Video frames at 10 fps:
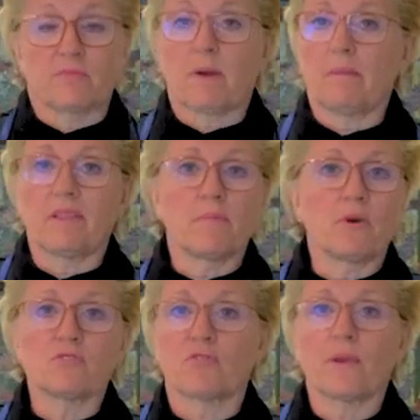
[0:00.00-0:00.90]
Probably the
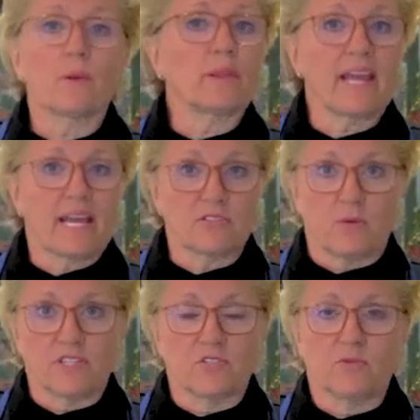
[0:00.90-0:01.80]
most frequently asked
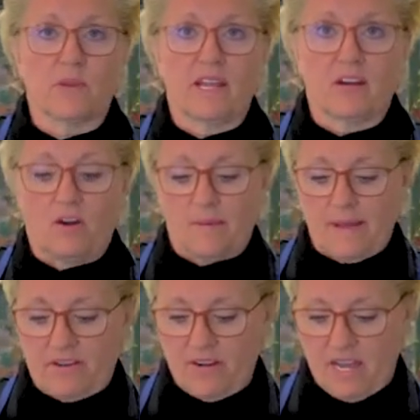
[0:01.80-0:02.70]
questions we get are
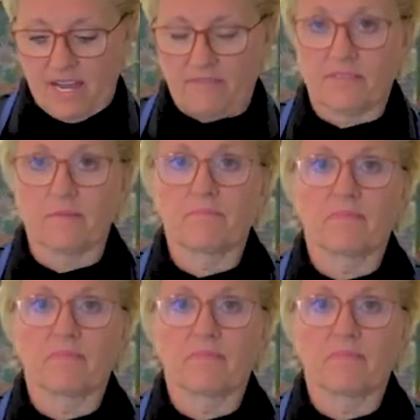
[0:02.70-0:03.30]
about knives.